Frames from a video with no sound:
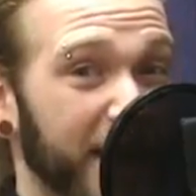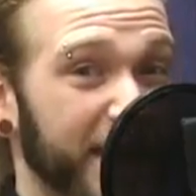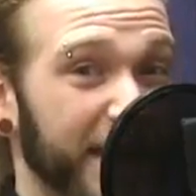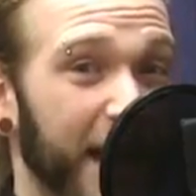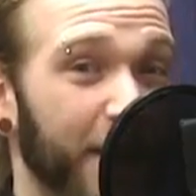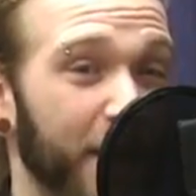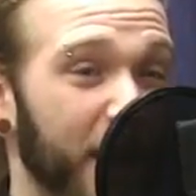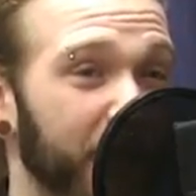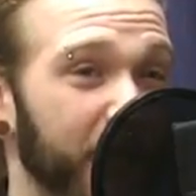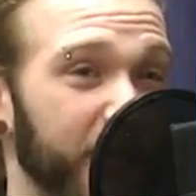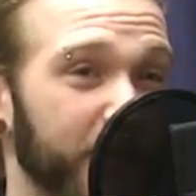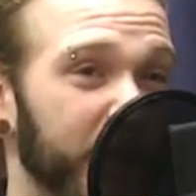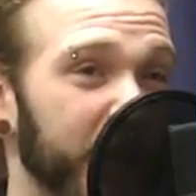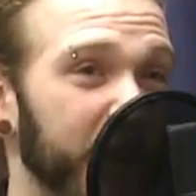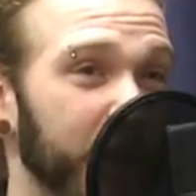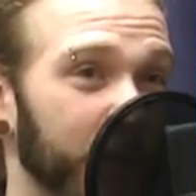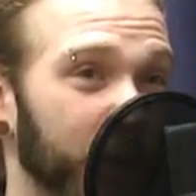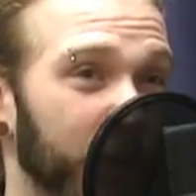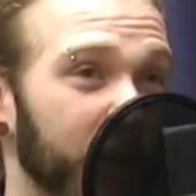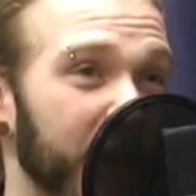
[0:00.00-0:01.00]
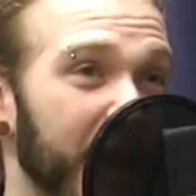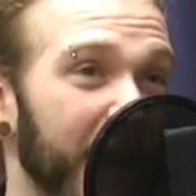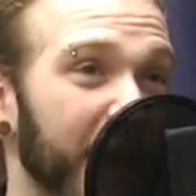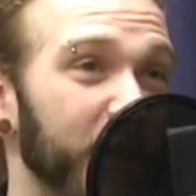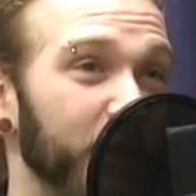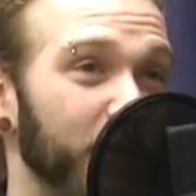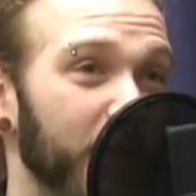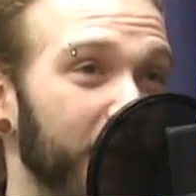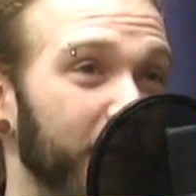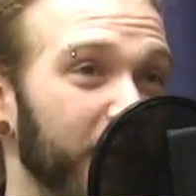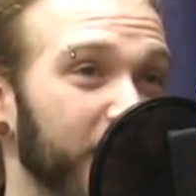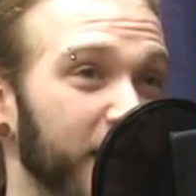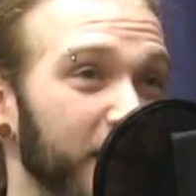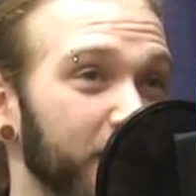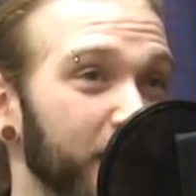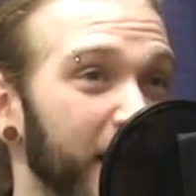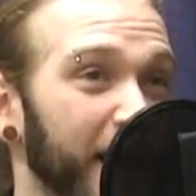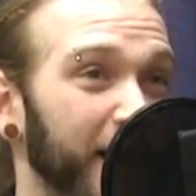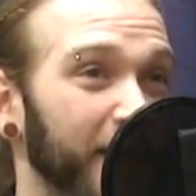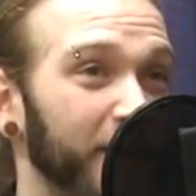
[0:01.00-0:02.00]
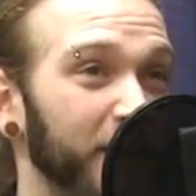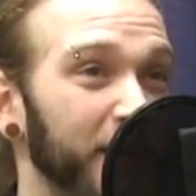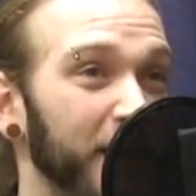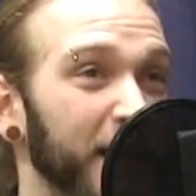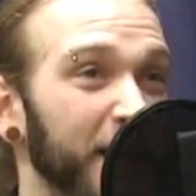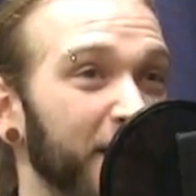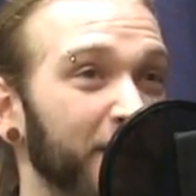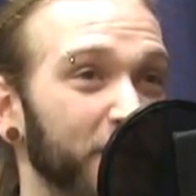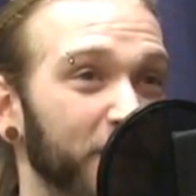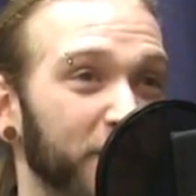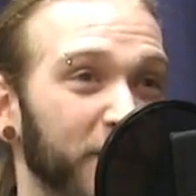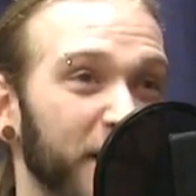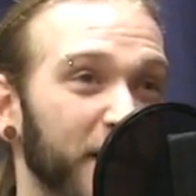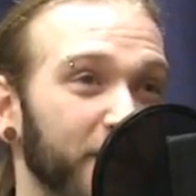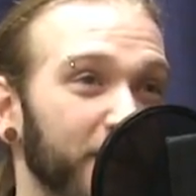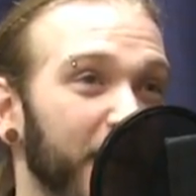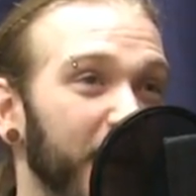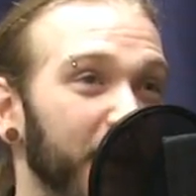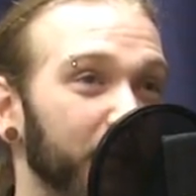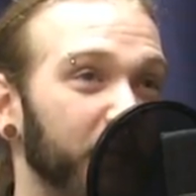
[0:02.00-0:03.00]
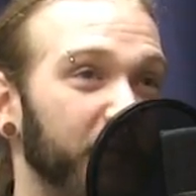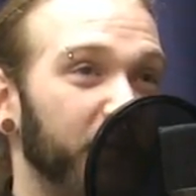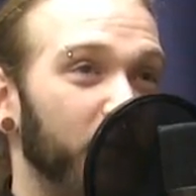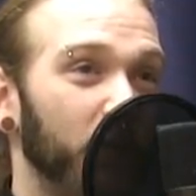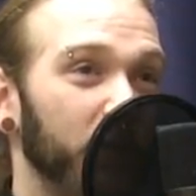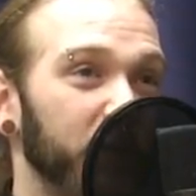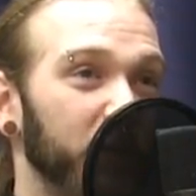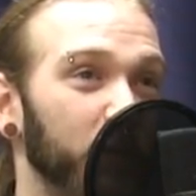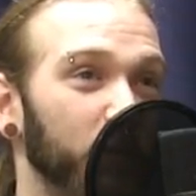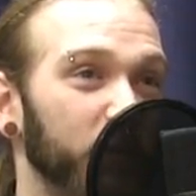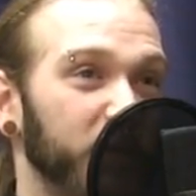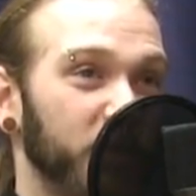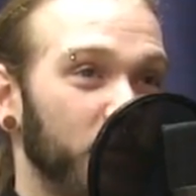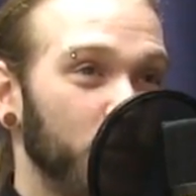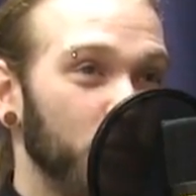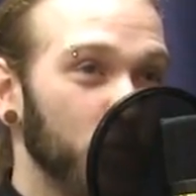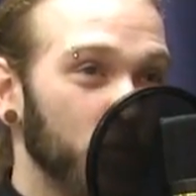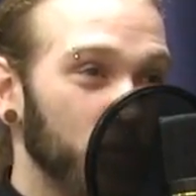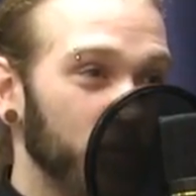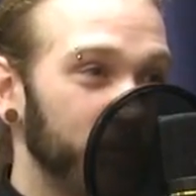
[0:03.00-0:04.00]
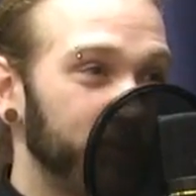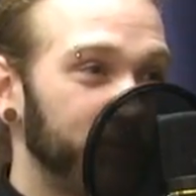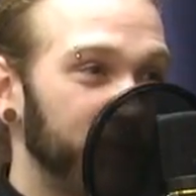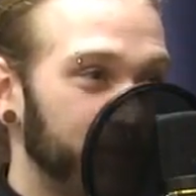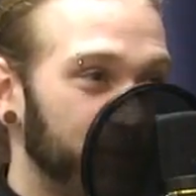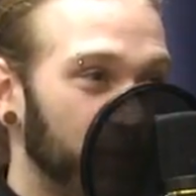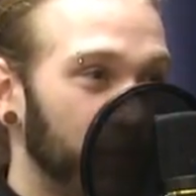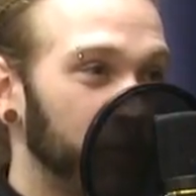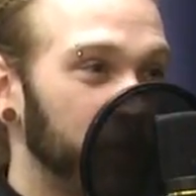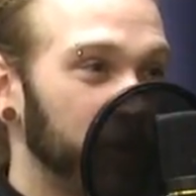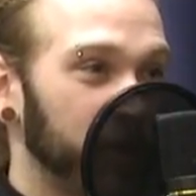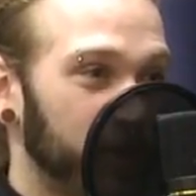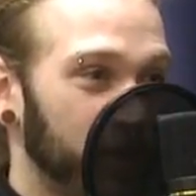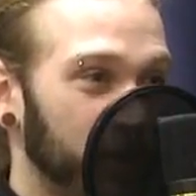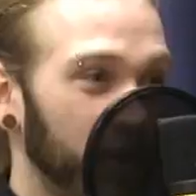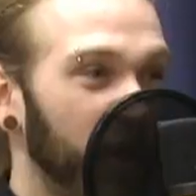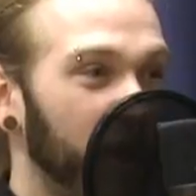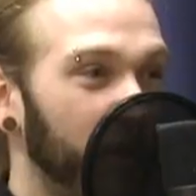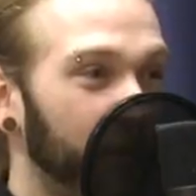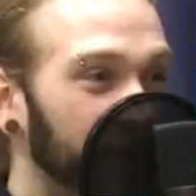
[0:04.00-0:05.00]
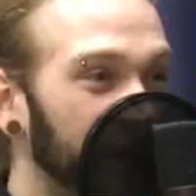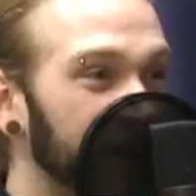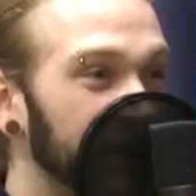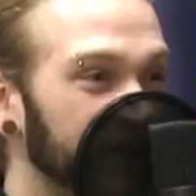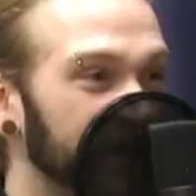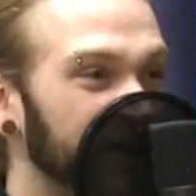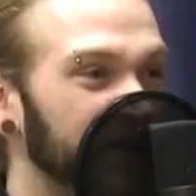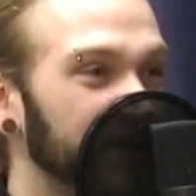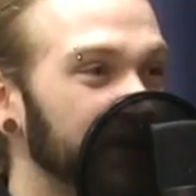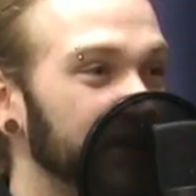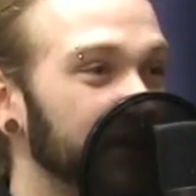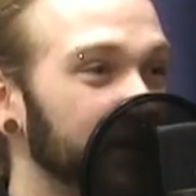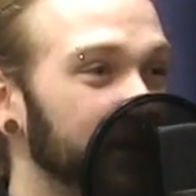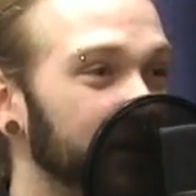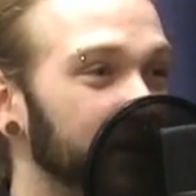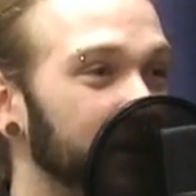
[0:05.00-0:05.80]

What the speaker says: That's how everybody learned how to do everything back in the day. If you think about it, before there were schools, people just took on apprentices,